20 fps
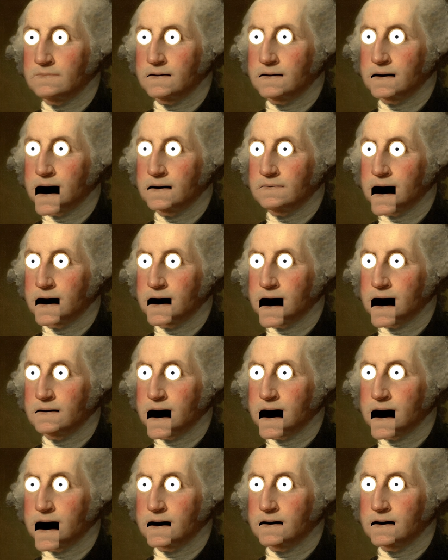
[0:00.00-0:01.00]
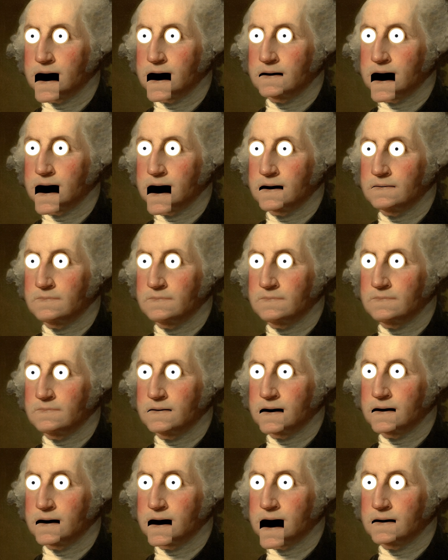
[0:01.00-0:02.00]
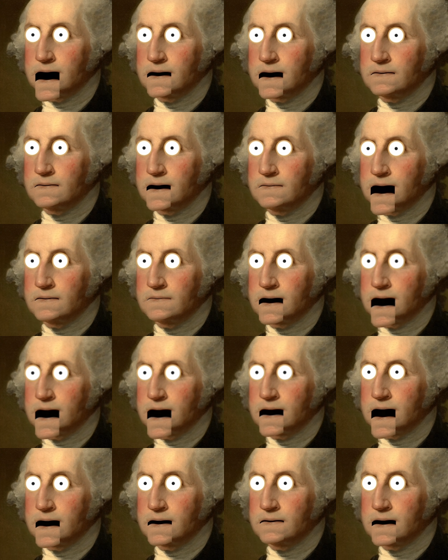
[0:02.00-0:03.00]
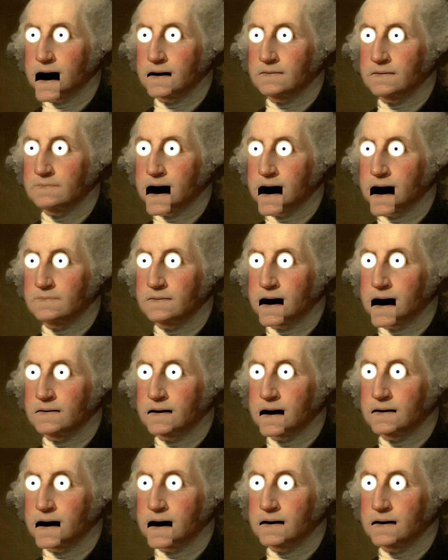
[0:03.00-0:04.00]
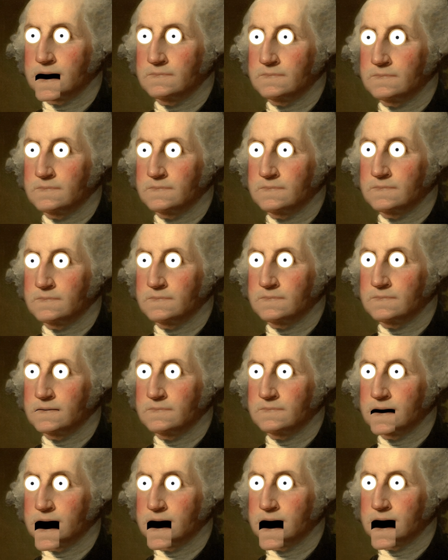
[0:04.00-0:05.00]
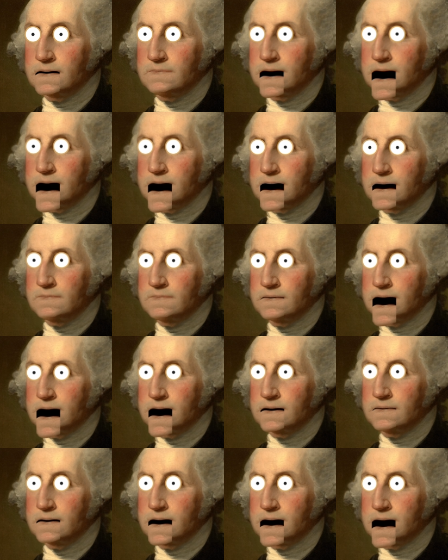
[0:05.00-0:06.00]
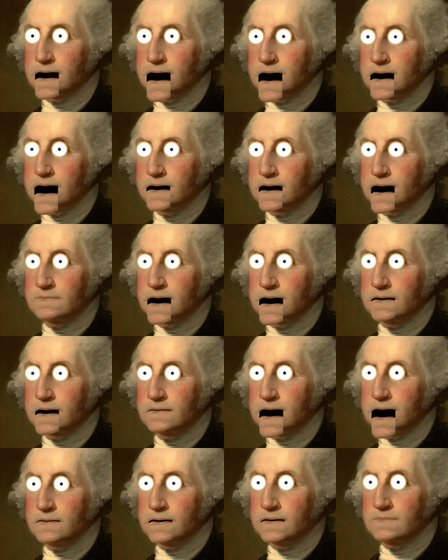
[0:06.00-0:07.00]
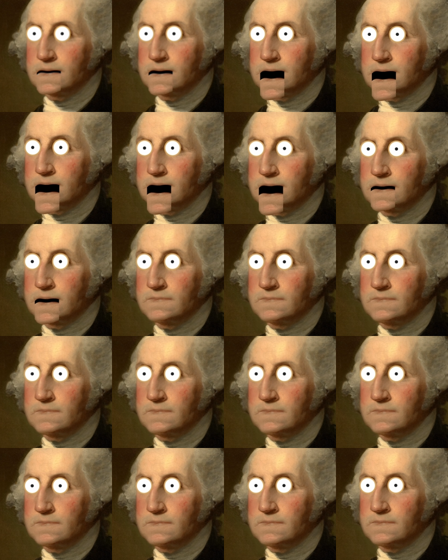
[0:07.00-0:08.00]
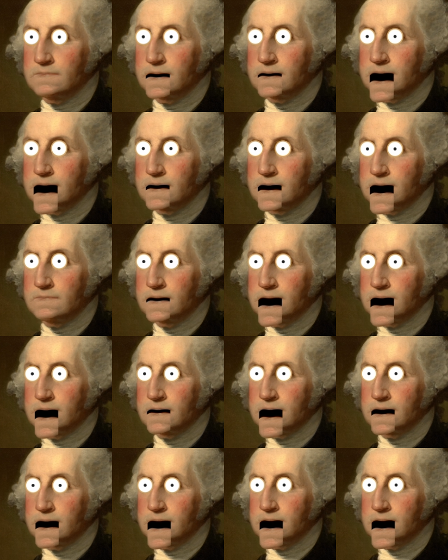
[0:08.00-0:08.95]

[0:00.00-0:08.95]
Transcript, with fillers: Which shall be determined by adding to the whole number of free persons, including those bound to service for a term of years, and excluding